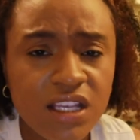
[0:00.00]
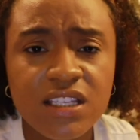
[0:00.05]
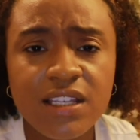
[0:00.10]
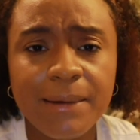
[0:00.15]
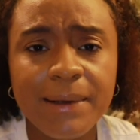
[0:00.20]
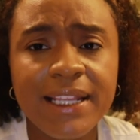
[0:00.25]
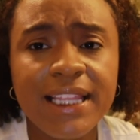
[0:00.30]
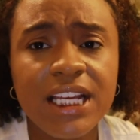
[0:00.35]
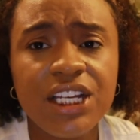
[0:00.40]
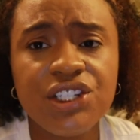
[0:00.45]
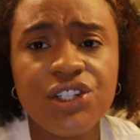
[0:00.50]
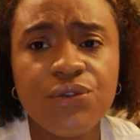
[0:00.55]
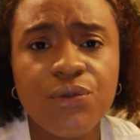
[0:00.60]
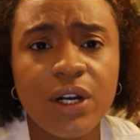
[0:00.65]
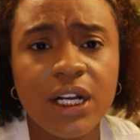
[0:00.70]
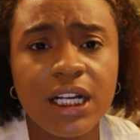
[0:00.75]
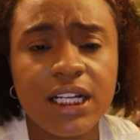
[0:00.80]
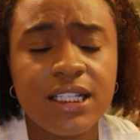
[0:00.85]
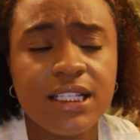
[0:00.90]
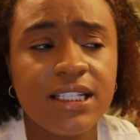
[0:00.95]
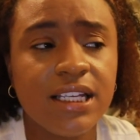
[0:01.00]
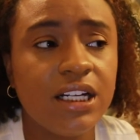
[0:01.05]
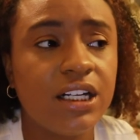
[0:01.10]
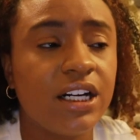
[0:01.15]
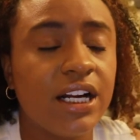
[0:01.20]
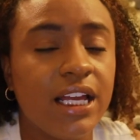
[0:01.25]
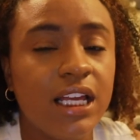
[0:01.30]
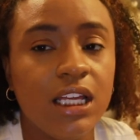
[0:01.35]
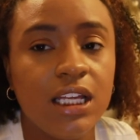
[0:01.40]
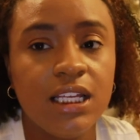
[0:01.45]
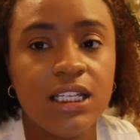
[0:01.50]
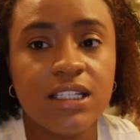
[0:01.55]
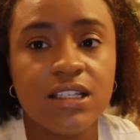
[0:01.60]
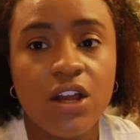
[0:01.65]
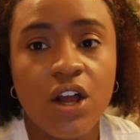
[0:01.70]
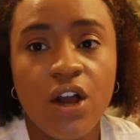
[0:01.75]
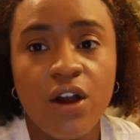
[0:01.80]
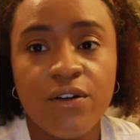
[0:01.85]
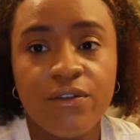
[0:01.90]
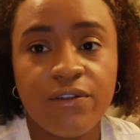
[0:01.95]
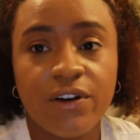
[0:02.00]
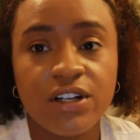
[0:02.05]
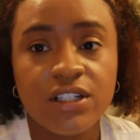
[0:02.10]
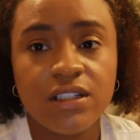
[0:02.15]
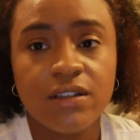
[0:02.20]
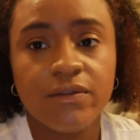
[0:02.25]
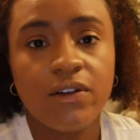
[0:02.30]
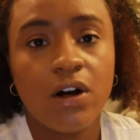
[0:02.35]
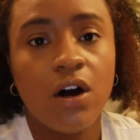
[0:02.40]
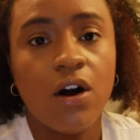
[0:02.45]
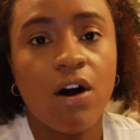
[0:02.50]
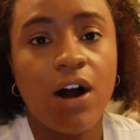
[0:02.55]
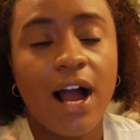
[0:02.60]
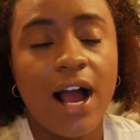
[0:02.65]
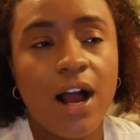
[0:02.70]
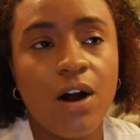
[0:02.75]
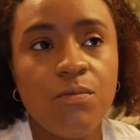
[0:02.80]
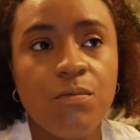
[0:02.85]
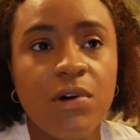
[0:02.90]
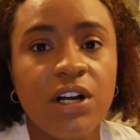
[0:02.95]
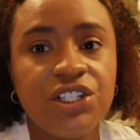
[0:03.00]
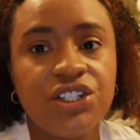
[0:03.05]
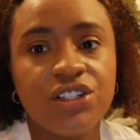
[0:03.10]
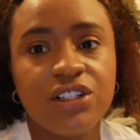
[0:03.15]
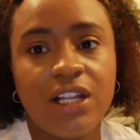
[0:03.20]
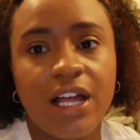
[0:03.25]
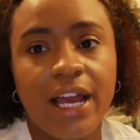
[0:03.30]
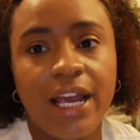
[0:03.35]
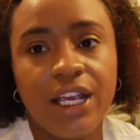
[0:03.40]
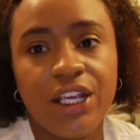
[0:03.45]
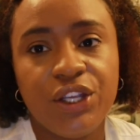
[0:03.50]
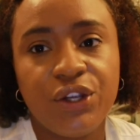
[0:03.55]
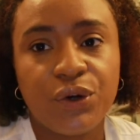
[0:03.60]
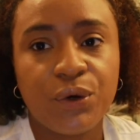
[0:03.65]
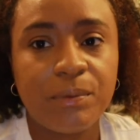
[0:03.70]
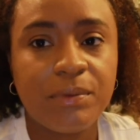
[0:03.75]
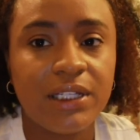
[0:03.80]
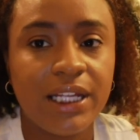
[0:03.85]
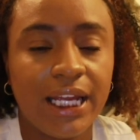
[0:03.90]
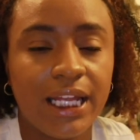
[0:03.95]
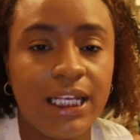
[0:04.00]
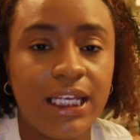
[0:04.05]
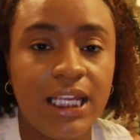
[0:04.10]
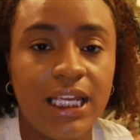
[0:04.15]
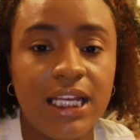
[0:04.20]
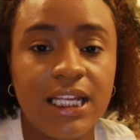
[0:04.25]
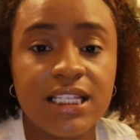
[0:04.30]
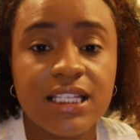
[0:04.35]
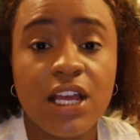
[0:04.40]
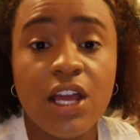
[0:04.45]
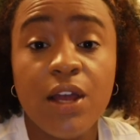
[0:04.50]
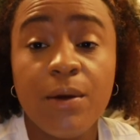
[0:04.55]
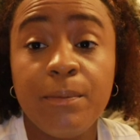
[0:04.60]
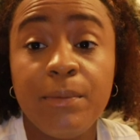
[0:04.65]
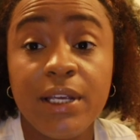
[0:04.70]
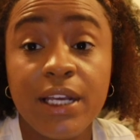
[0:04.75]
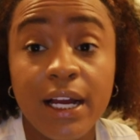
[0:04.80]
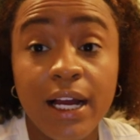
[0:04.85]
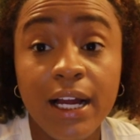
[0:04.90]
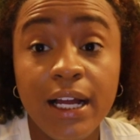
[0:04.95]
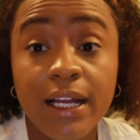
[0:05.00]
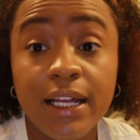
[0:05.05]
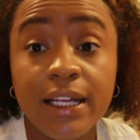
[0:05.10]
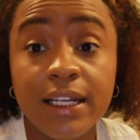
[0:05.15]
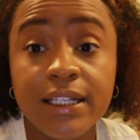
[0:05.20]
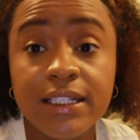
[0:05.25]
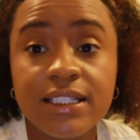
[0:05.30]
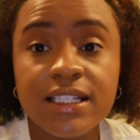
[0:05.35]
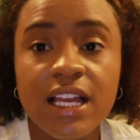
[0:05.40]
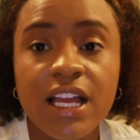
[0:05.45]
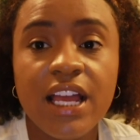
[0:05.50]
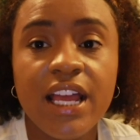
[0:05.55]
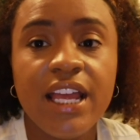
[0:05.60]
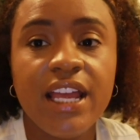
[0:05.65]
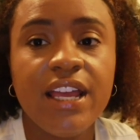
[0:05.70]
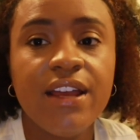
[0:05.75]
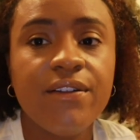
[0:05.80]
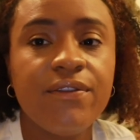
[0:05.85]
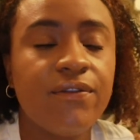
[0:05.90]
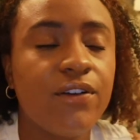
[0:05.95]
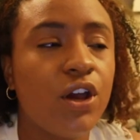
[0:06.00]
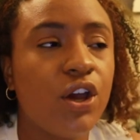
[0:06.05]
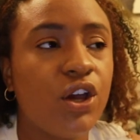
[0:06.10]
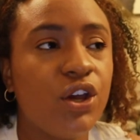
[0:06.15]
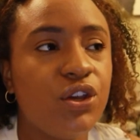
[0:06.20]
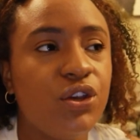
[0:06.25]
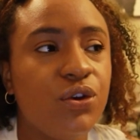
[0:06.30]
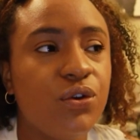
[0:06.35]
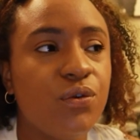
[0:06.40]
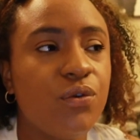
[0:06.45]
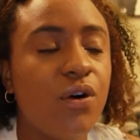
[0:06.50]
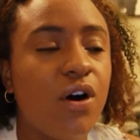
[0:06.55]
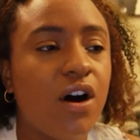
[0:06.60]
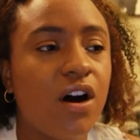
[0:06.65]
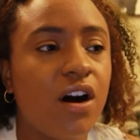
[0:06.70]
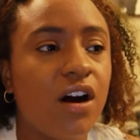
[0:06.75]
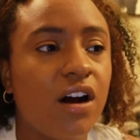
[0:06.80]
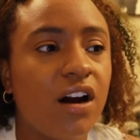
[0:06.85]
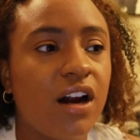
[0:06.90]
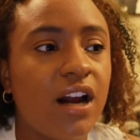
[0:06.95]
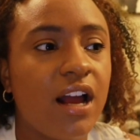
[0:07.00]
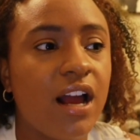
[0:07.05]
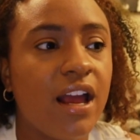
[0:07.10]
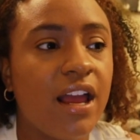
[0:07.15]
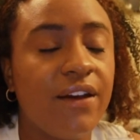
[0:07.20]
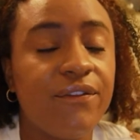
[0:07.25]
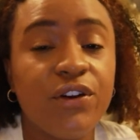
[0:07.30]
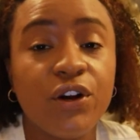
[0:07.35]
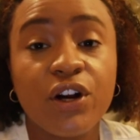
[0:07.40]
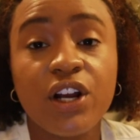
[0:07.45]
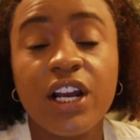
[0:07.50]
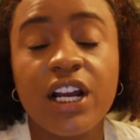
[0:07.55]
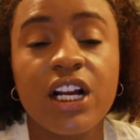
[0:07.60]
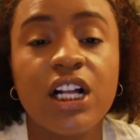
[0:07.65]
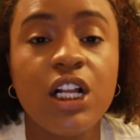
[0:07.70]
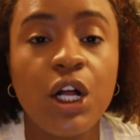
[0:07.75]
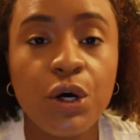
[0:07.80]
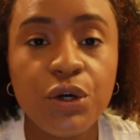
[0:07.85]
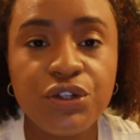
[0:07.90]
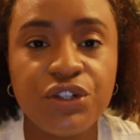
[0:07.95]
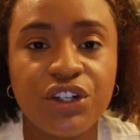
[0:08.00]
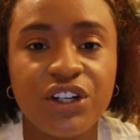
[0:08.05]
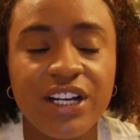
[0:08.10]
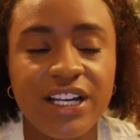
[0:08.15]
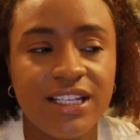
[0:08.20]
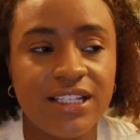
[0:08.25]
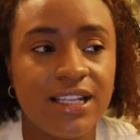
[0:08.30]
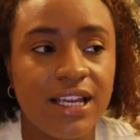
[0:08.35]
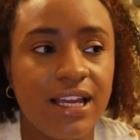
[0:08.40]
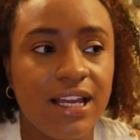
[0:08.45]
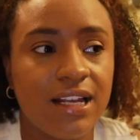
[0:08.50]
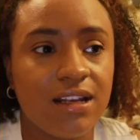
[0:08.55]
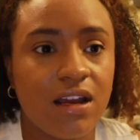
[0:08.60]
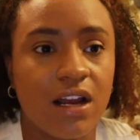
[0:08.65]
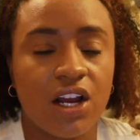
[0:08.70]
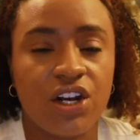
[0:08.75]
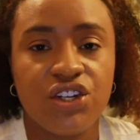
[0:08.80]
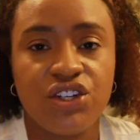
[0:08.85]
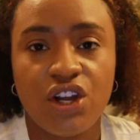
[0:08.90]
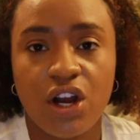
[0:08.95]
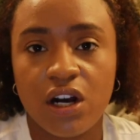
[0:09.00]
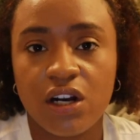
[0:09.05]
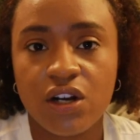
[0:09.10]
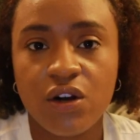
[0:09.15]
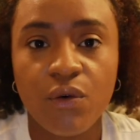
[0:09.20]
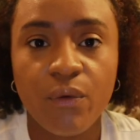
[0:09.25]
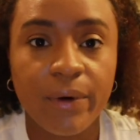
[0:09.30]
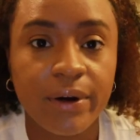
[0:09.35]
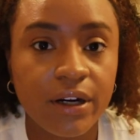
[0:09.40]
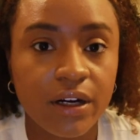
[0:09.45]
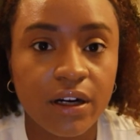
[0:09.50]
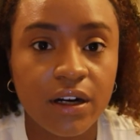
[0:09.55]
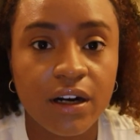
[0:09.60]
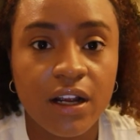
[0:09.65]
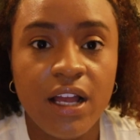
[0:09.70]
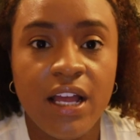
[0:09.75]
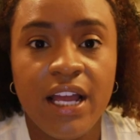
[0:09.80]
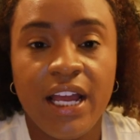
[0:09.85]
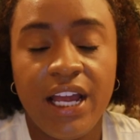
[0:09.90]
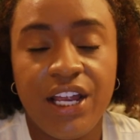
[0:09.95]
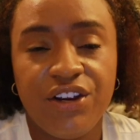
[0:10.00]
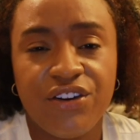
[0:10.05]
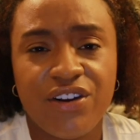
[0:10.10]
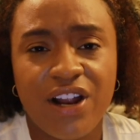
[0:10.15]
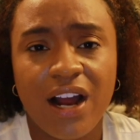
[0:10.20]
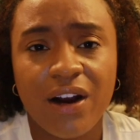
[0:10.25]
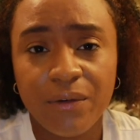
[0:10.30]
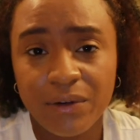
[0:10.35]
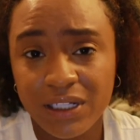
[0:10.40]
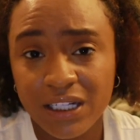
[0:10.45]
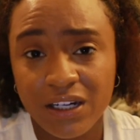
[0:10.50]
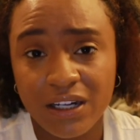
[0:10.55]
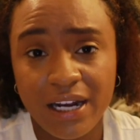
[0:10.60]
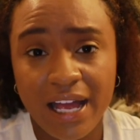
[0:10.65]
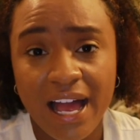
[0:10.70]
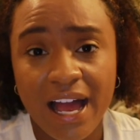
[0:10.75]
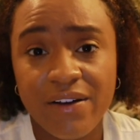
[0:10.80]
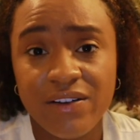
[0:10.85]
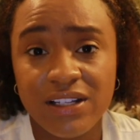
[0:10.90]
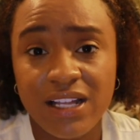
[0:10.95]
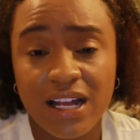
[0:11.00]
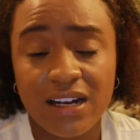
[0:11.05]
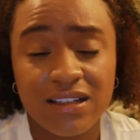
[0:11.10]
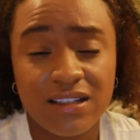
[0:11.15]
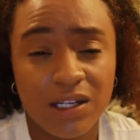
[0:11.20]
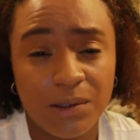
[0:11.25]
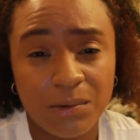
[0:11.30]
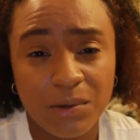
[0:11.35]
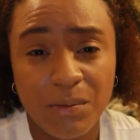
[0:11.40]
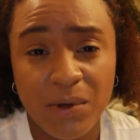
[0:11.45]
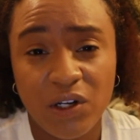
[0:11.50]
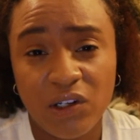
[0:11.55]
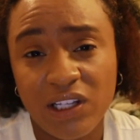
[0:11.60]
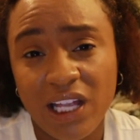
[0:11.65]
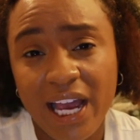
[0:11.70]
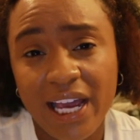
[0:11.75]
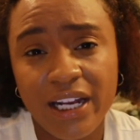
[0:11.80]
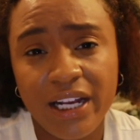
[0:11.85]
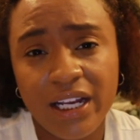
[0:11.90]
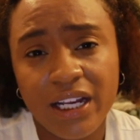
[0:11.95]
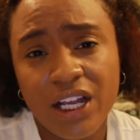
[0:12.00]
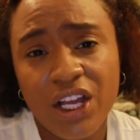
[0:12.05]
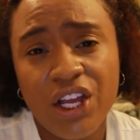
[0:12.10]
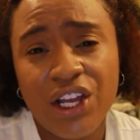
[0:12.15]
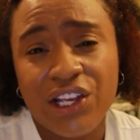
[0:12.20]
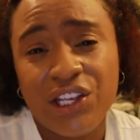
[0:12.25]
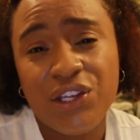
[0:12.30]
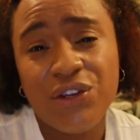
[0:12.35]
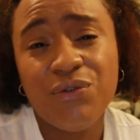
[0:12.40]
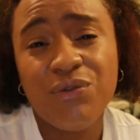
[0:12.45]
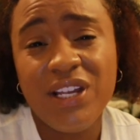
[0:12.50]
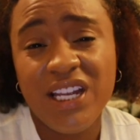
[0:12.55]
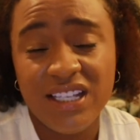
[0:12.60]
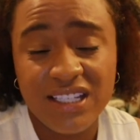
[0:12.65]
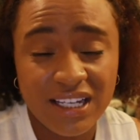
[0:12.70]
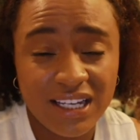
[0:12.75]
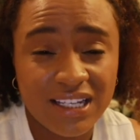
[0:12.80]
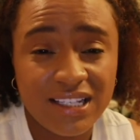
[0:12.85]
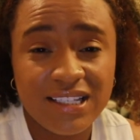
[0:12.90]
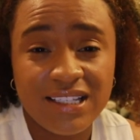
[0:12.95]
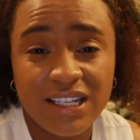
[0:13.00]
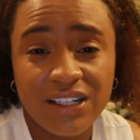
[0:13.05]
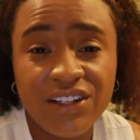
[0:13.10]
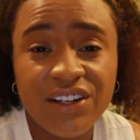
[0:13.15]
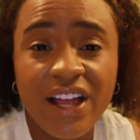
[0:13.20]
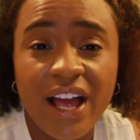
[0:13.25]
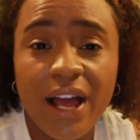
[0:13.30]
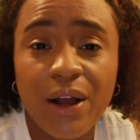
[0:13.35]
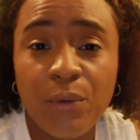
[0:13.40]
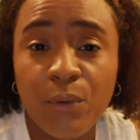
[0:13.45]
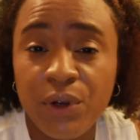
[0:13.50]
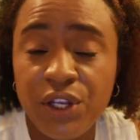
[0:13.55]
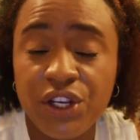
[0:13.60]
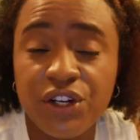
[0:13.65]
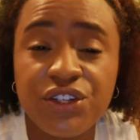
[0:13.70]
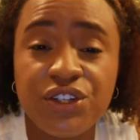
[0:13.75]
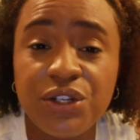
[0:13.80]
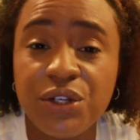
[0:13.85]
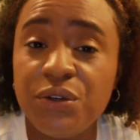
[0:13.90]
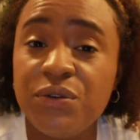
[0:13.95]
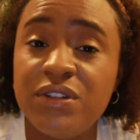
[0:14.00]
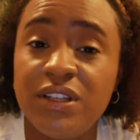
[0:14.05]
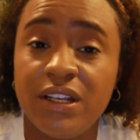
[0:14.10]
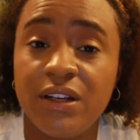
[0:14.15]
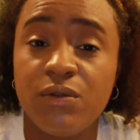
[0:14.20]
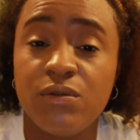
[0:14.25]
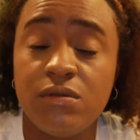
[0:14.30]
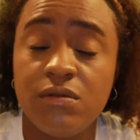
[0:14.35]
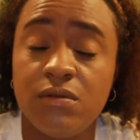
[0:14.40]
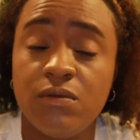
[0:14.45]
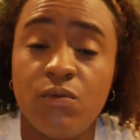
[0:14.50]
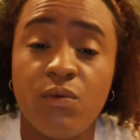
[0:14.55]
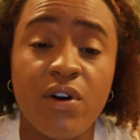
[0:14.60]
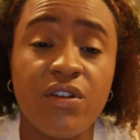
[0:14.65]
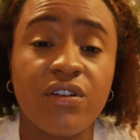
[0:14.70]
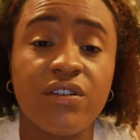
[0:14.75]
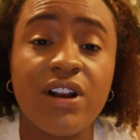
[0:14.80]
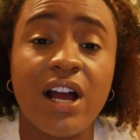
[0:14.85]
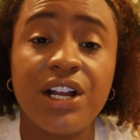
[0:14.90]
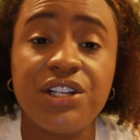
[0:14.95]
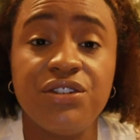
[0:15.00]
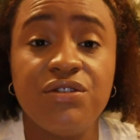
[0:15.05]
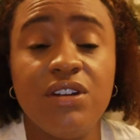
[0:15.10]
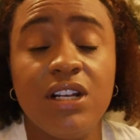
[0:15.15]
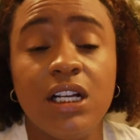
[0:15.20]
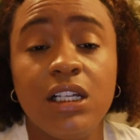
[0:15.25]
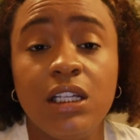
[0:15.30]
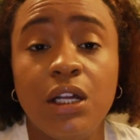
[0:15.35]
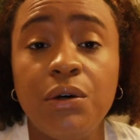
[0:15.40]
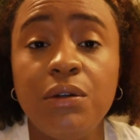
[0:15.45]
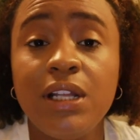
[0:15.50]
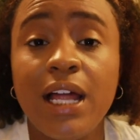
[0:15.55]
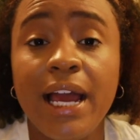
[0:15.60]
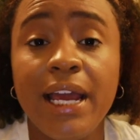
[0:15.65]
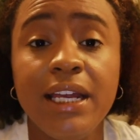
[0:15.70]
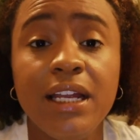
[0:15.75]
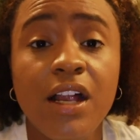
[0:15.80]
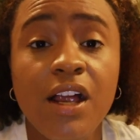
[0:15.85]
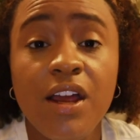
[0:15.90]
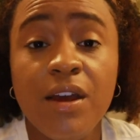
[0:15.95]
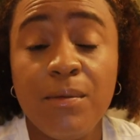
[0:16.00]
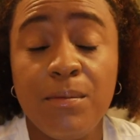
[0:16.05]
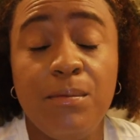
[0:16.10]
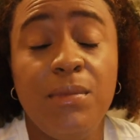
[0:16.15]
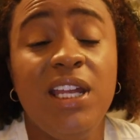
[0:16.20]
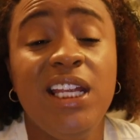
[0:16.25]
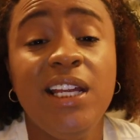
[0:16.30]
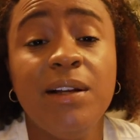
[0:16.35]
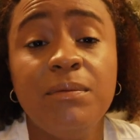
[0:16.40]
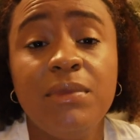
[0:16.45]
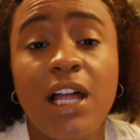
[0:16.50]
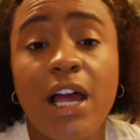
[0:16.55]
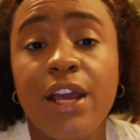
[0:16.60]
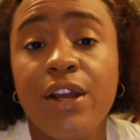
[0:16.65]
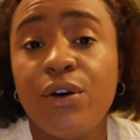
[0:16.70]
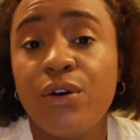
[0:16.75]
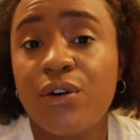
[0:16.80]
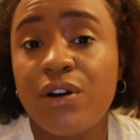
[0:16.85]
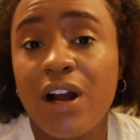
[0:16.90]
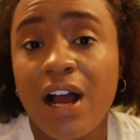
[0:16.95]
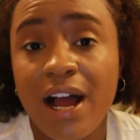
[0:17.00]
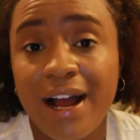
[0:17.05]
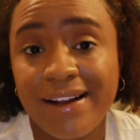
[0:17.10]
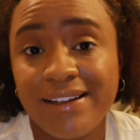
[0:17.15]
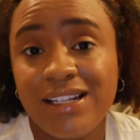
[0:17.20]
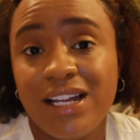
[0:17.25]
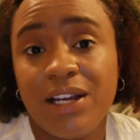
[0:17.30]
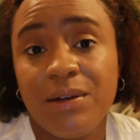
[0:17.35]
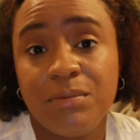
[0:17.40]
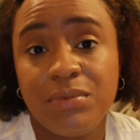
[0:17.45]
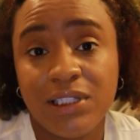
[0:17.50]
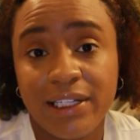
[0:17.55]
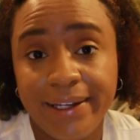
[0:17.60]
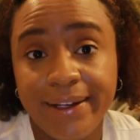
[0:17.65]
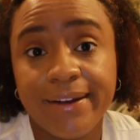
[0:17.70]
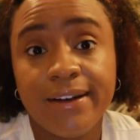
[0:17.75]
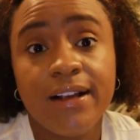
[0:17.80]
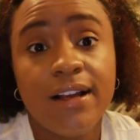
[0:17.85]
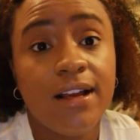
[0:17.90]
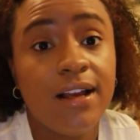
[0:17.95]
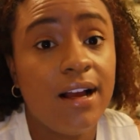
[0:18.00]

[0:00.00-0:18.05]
So the things you want to consider is, first of all, how much light your plant needs. Because if your enclosure is in like a dark corner and you're not really going to have a lot of supplemental lighting, you need to consider that when you're choosing whether or not you need a low light, medium light, or a high light plant.